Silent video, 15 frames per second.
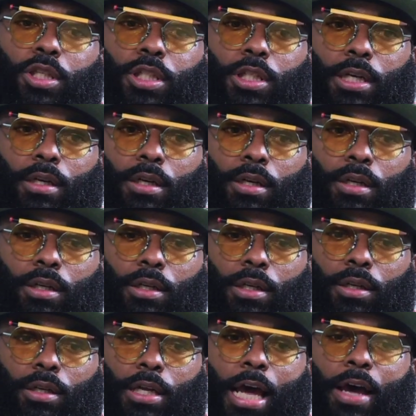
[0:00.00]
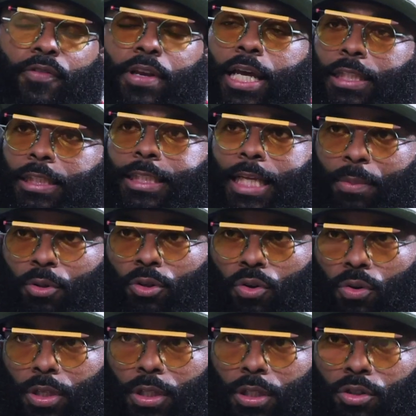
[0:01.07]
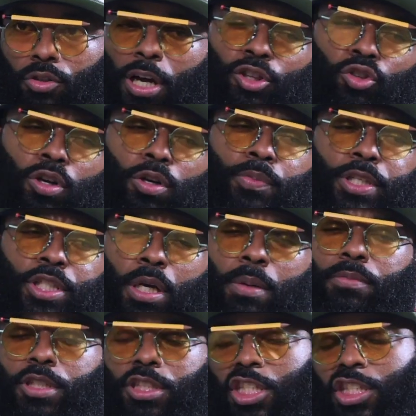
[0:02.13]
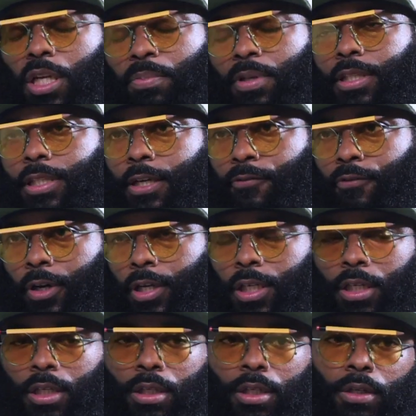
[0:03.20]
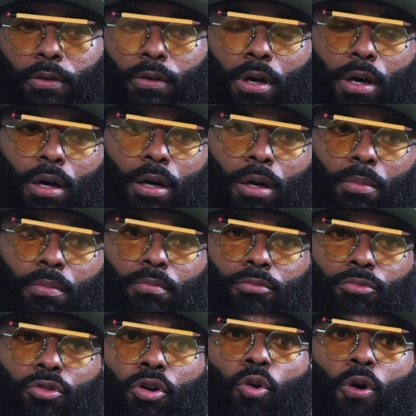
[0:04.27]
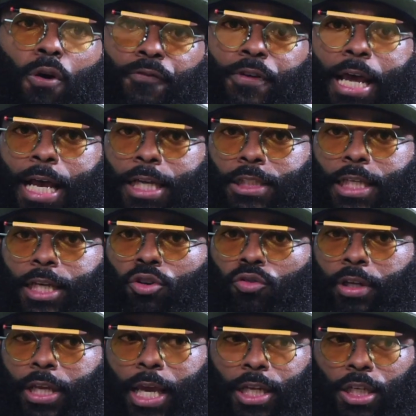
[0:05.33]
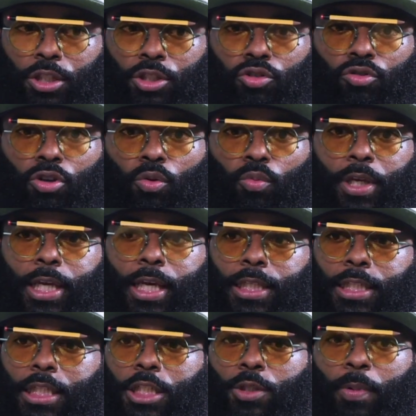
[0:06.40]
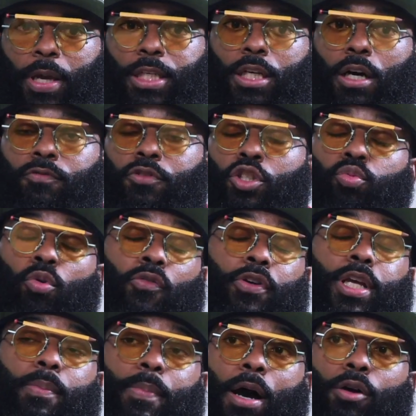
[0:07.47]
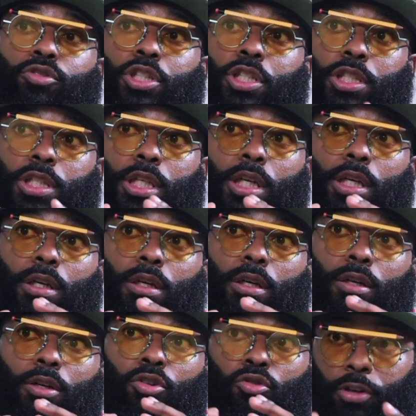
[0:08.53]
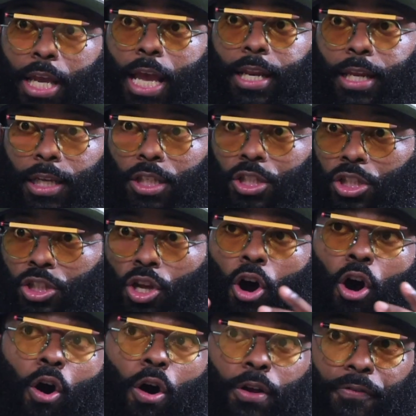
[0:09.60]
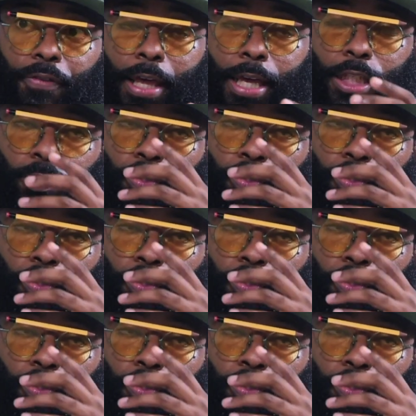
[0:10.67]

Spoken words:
to have an entertainment lawyer. You know, I thought it'd be just something different. You know, often as like creators, you know, we get into this space of just worrying about just creating and just the art of things.